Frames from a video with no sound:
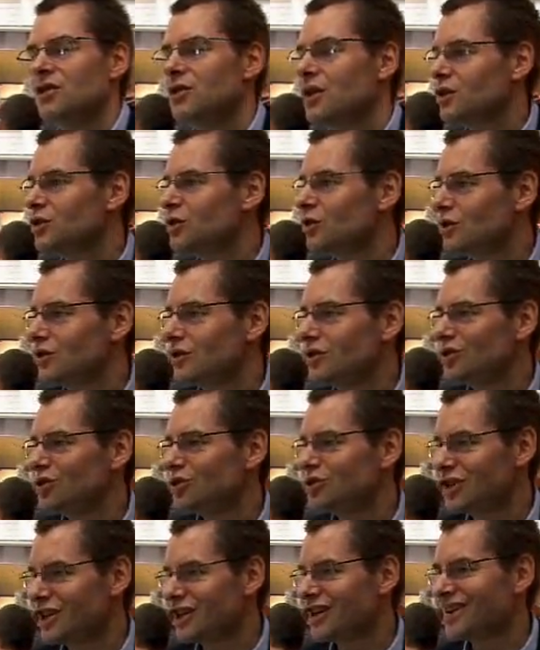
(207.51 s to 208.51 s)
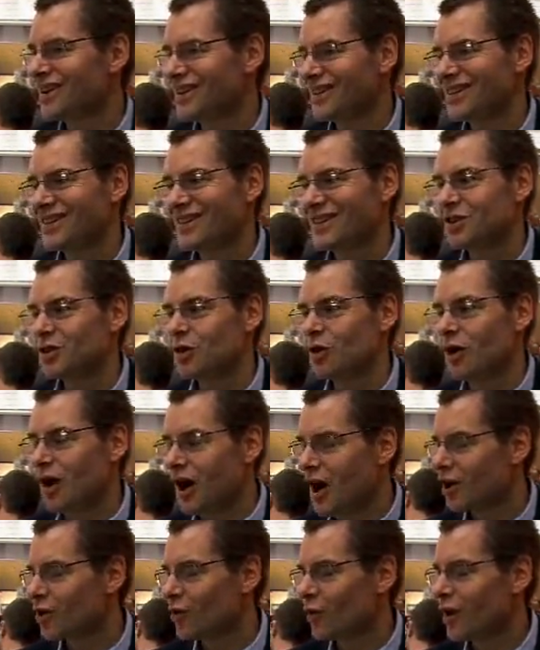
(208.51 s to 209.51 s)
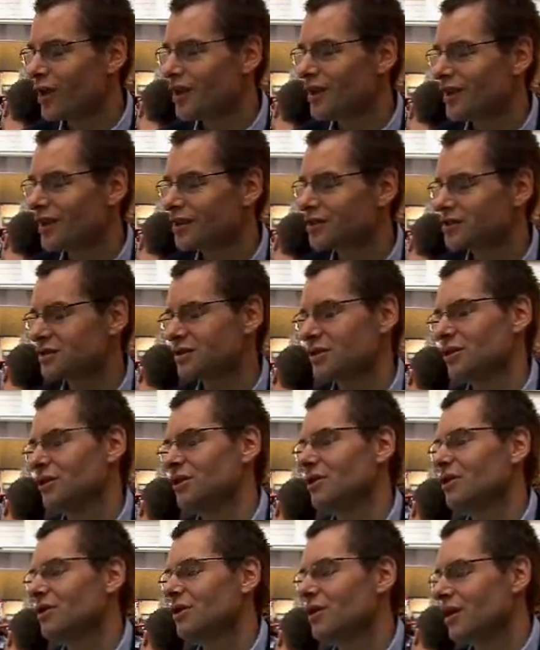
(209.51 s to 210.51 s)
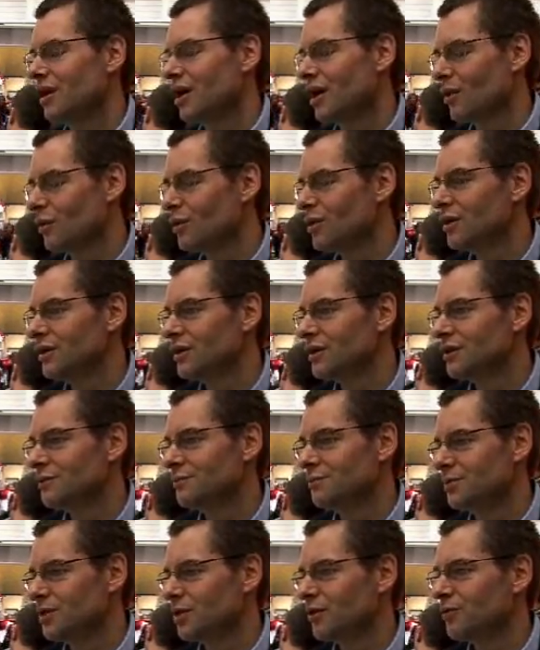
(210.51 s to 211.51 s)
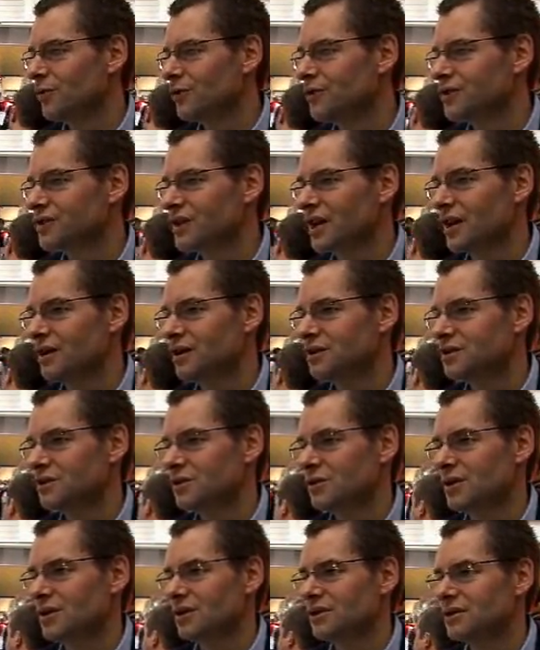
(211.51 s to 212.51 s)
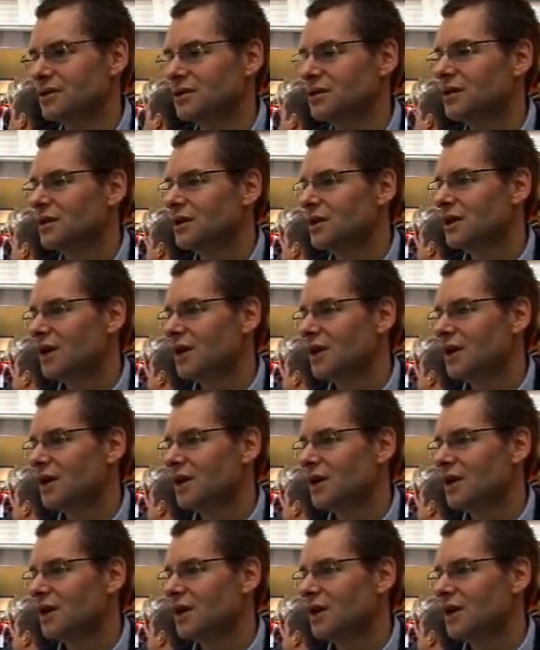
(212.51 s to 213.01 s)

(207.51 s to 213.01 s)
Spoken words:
Then you take a great exterior, a really beautiful design interior on the